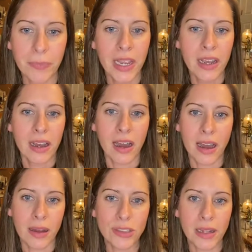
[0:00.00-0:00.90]

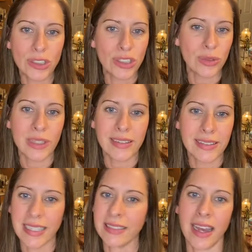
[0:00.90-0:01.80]
I'll just do little
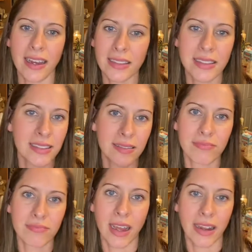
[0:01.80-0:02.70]
TikToks
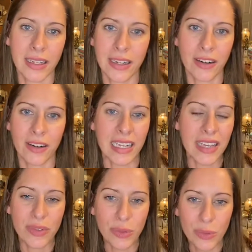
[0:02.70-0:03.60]
on here and give
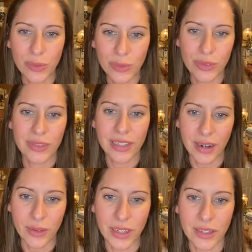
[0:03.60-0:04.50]
you,
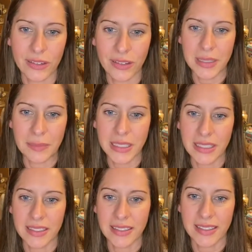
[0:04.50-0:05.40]
little
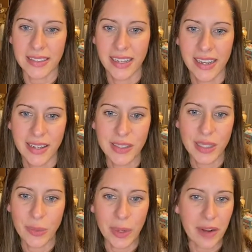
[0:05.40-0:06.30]
glimpses. So
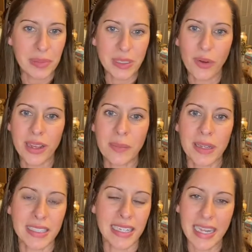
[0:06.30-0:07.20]
what I've been talking about
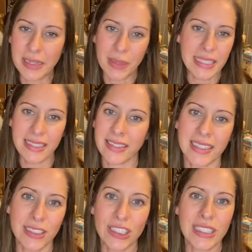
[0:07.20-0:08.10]
tonight basically
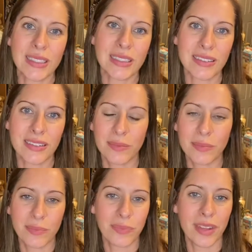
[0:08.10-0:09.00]
is just
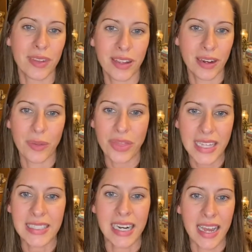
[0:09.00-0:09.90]
things
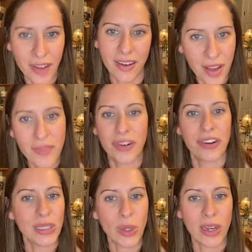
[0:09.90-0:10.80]
that I have already
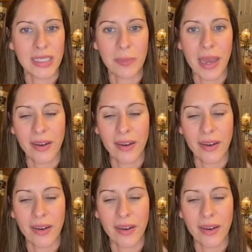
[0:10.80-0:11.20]
talked about.